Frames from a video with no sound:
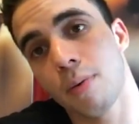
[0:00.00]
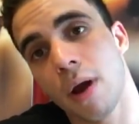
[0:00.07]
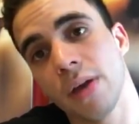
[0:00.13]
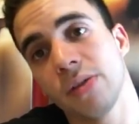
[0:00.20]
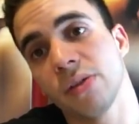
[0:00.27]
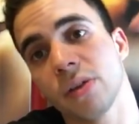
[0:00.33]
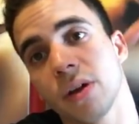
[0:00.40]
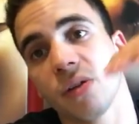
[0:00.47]

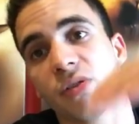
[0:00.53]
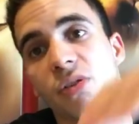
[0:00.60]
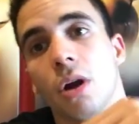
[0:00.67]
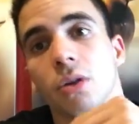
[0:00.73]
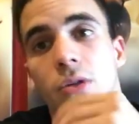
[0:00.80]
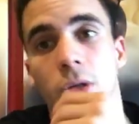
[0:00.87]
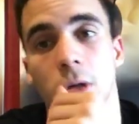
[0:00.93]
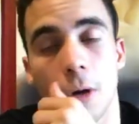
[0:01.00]
price is gonna
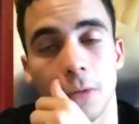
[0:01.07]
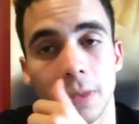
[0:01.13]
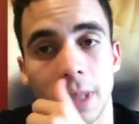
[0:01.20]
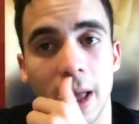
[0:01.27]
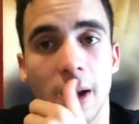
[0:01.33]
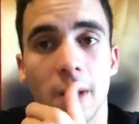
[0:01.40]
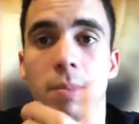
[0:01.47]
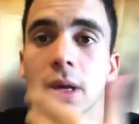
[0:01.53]
start to go
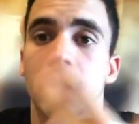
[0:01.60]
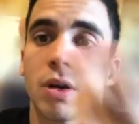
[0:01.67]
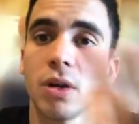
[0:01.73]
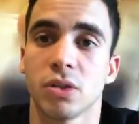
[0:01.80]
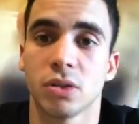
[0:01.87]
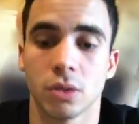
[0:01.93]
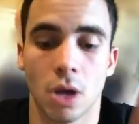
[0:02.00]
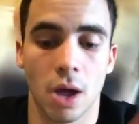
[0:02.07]
down
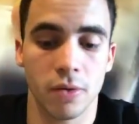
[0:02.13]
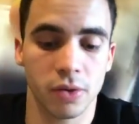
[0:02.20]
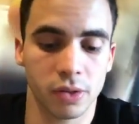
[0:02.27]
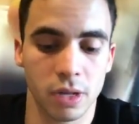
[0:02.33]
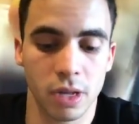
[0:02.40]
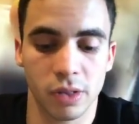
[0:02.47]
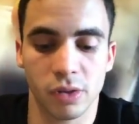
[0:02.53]
because obviously it's a